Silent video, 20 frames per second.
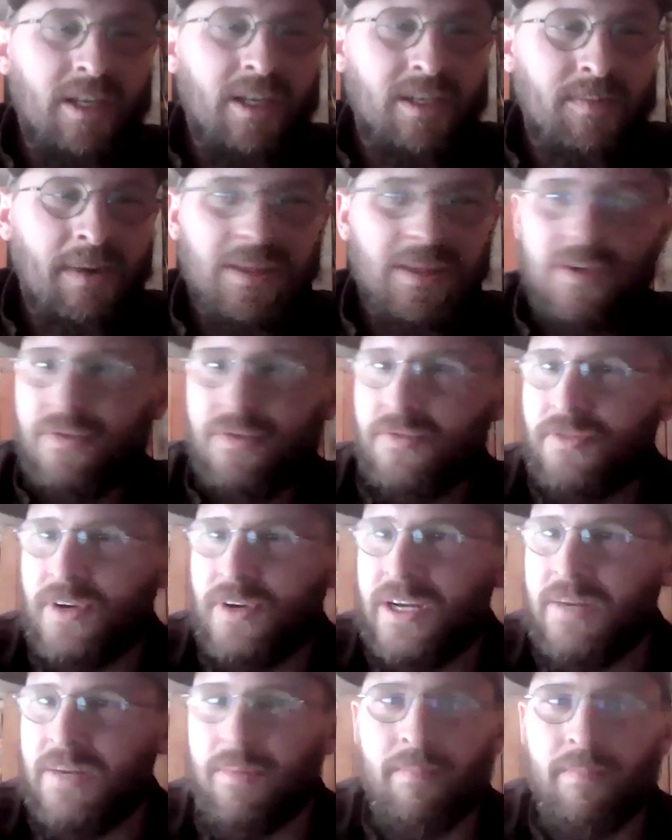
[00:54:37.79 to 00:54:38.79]
It's about the
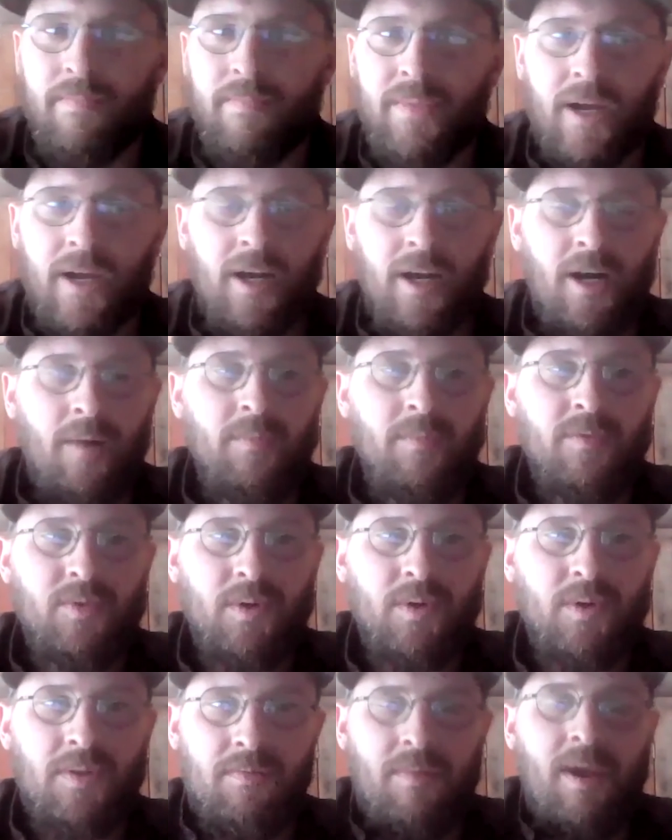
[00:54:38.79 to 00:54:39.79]
freedom that
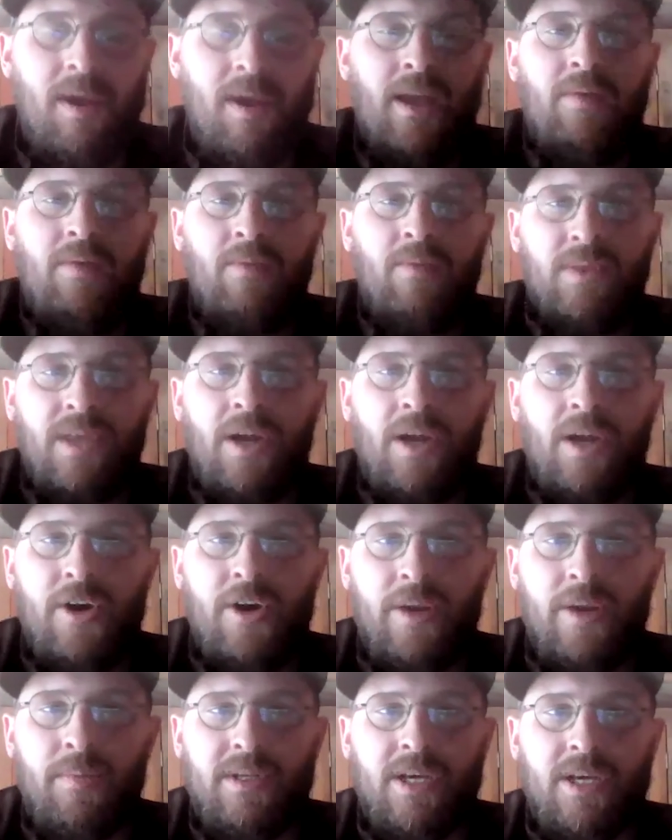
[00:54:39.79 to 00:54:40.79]
comes with that
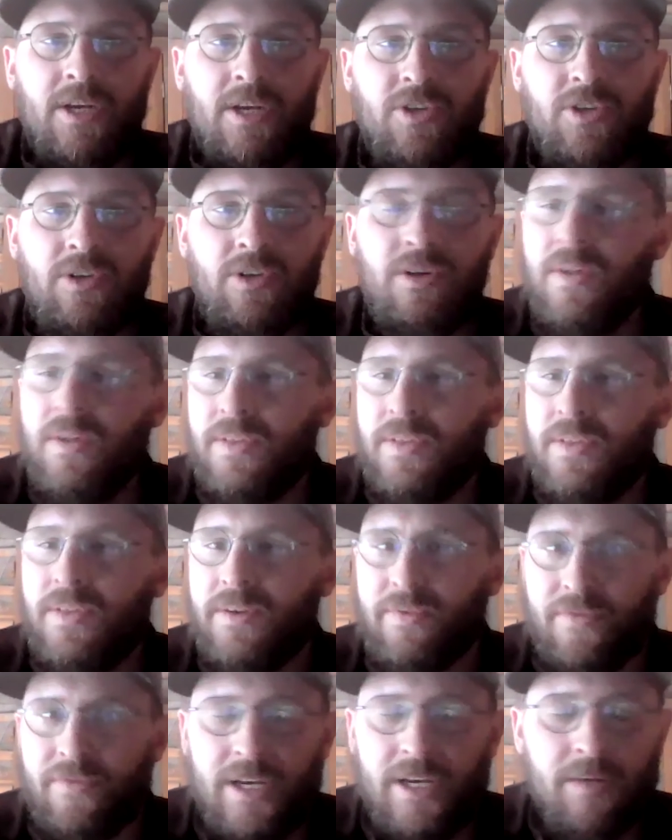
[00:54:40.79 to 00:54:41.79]
earning potential, the
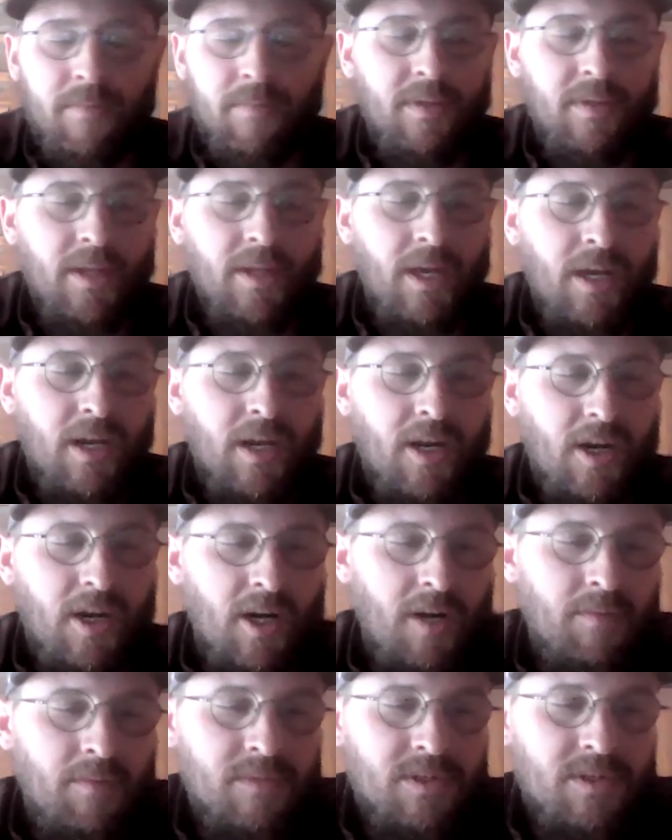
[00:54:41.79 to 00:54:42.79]
freedom that
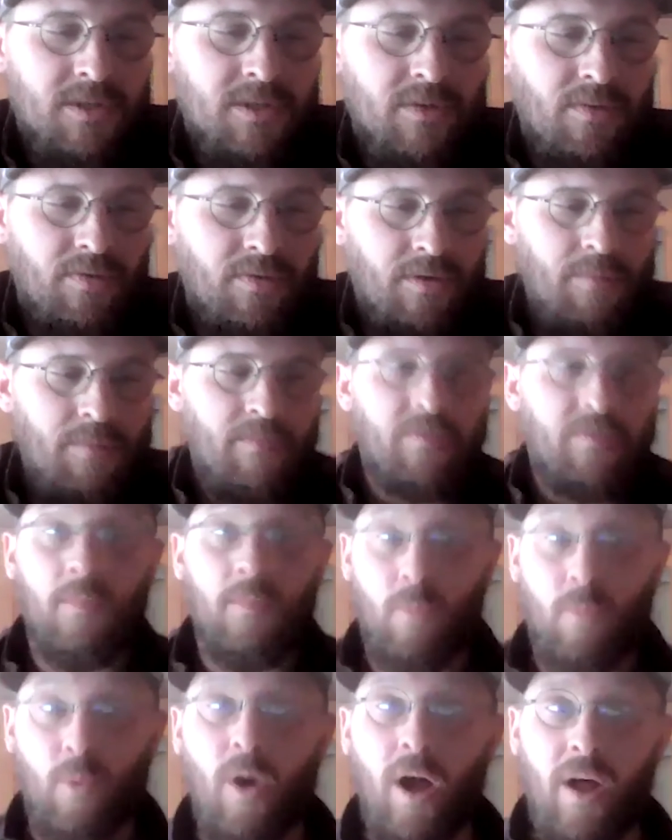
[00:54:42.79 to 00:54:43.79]
comes
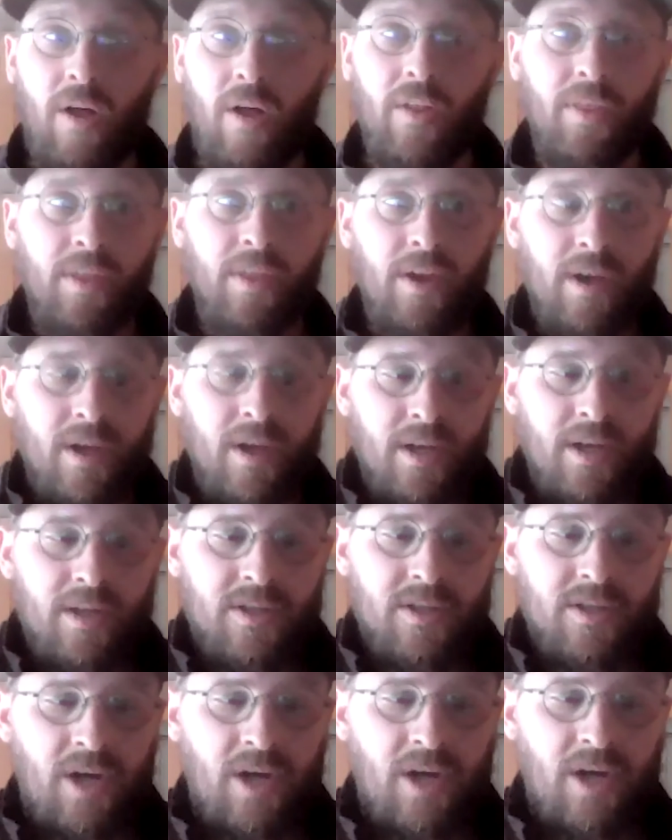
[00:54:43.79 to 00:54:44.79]
from wealth
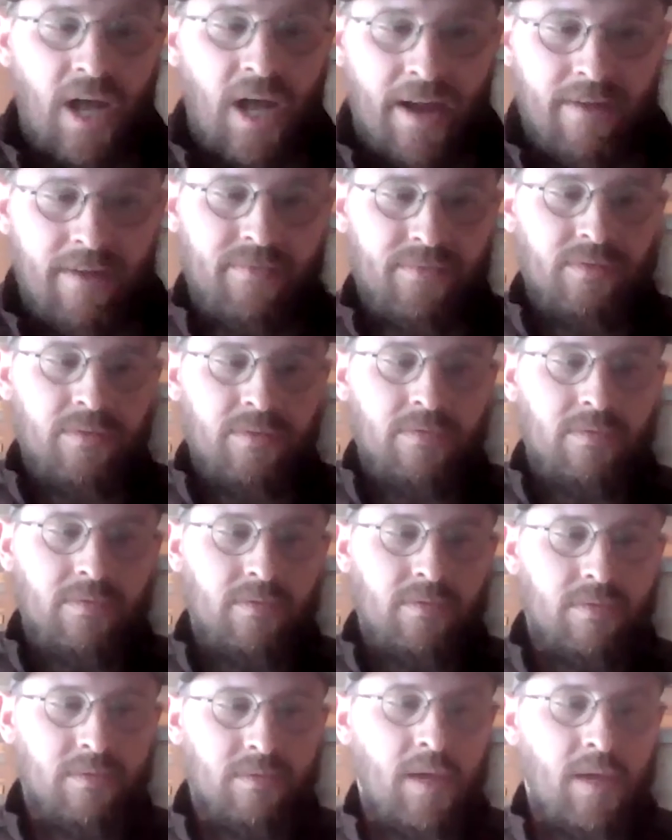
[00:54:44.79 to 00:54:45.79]
to have
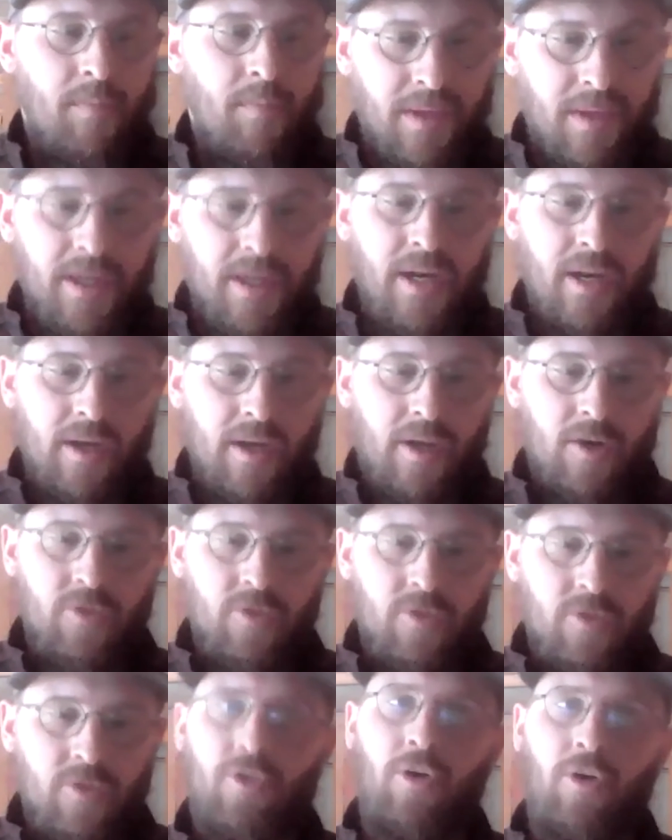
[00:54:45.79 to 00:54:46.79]
the ability to
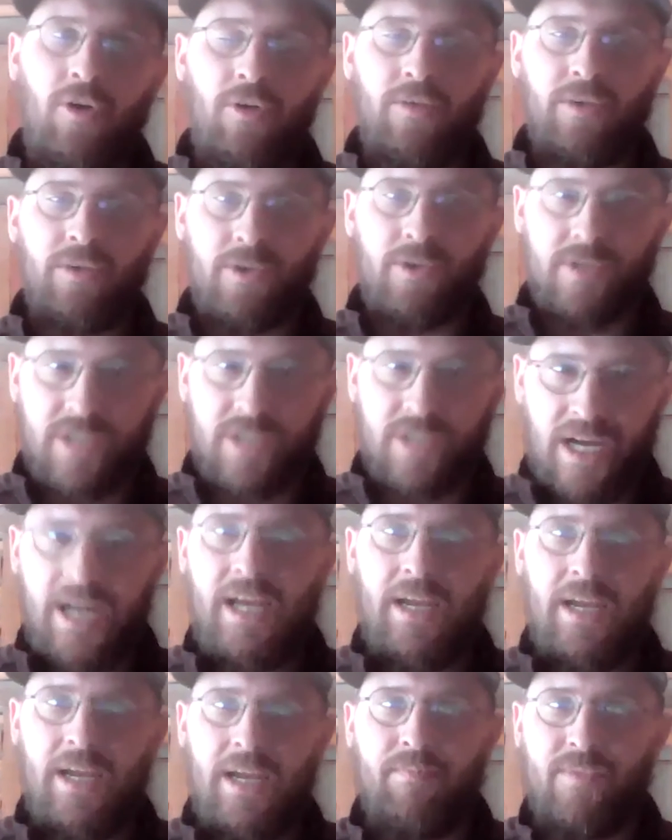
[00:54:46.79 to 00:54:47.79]
control your
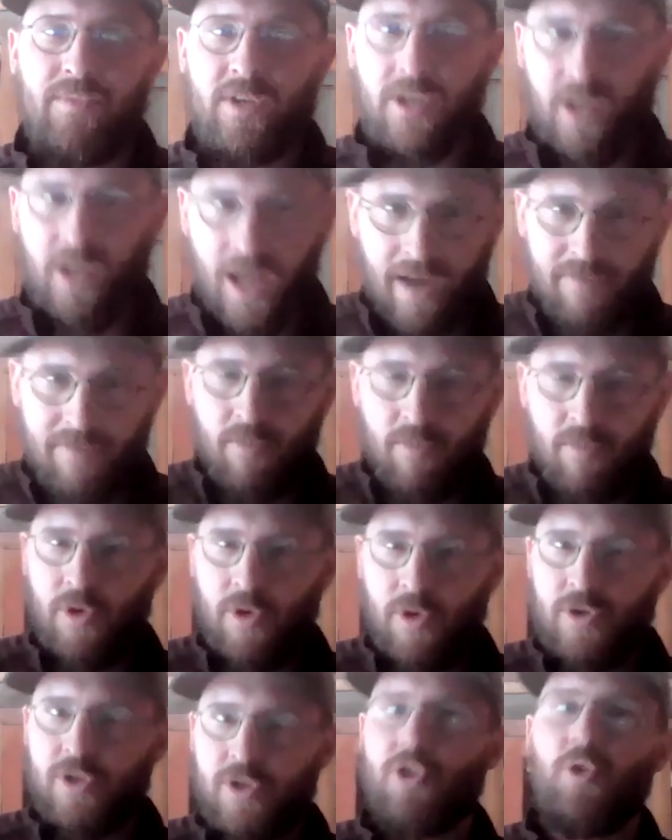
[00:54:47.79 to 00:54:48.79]
time, to have
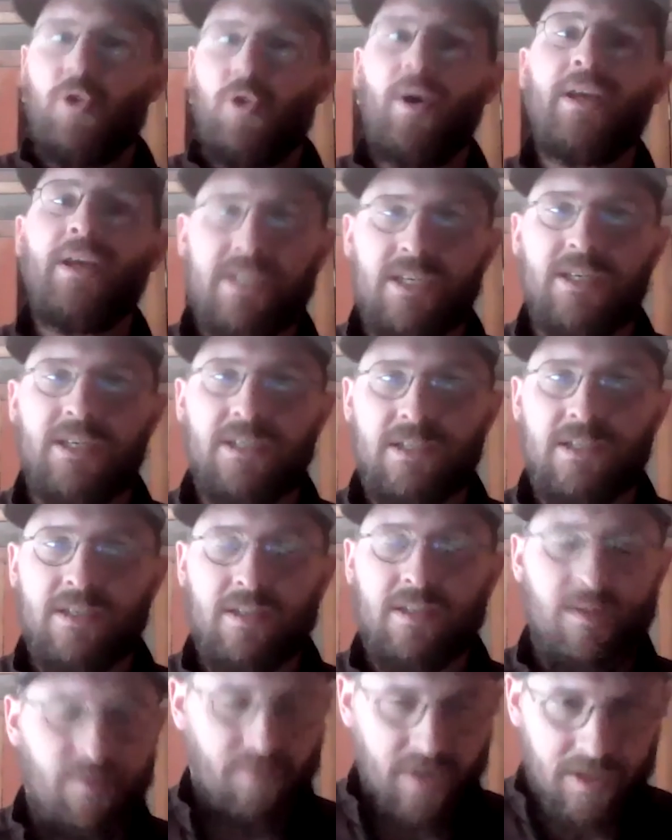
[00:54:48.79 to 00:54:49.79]
more
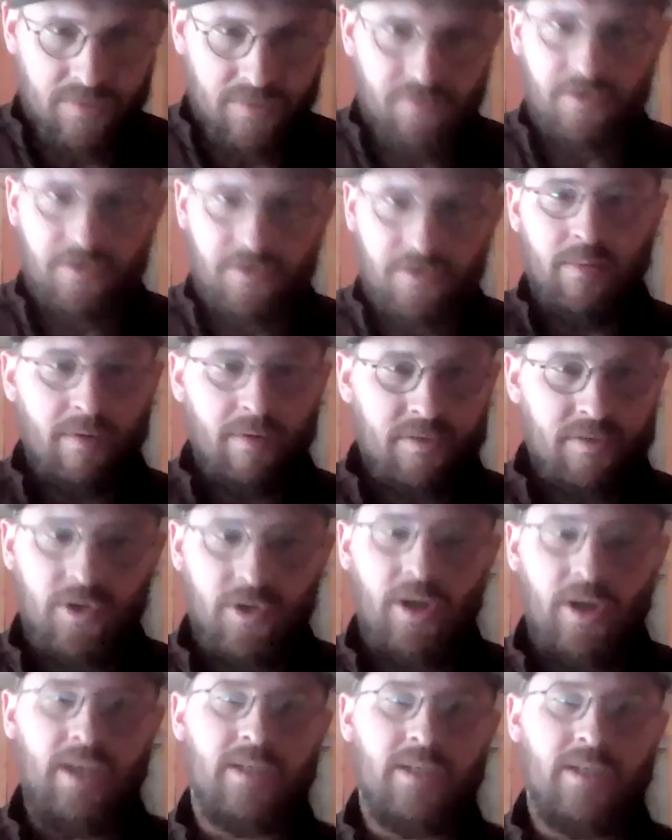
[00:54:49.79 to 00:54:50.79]
choices, to freedom of
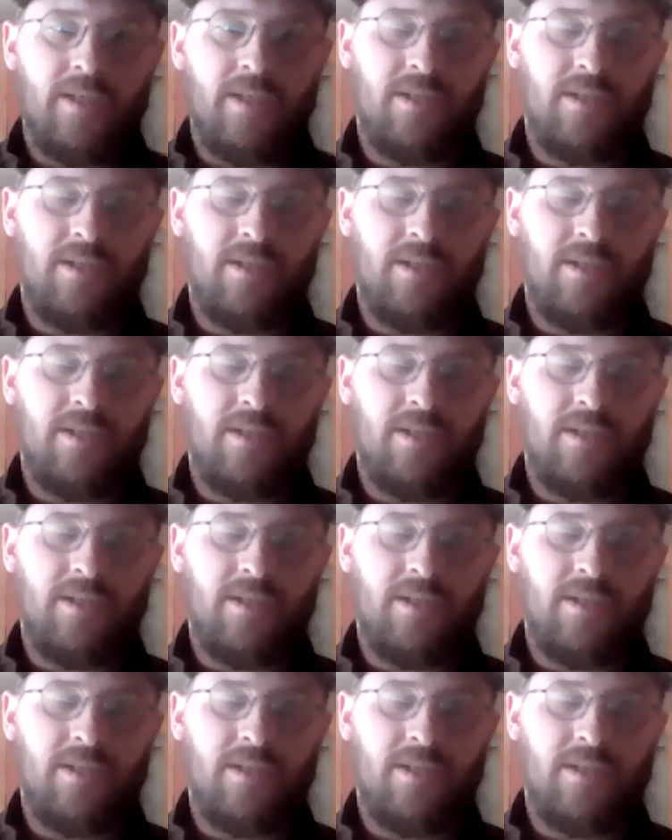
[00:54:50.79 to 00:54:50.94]
choice.